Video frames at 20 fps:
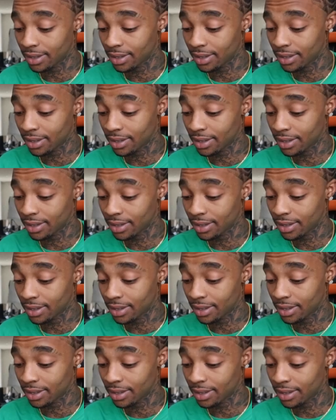
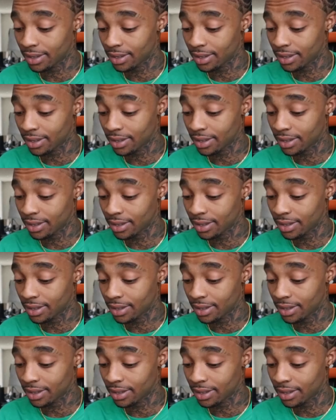
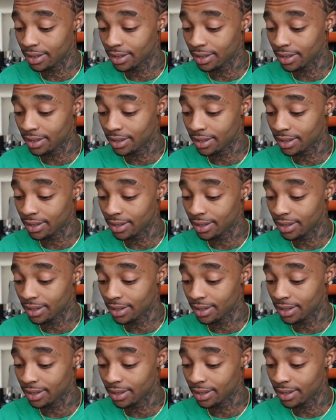
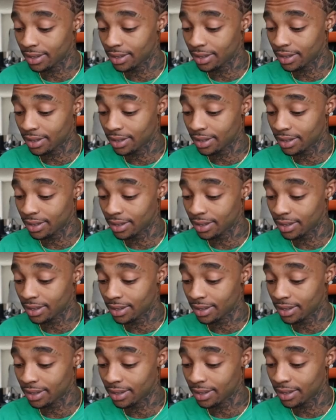
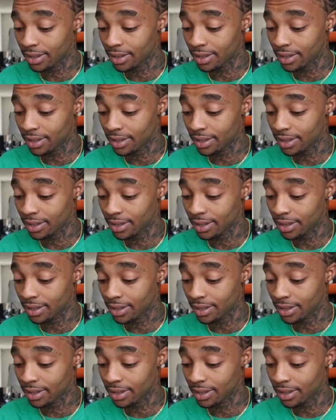The person shown says nothing.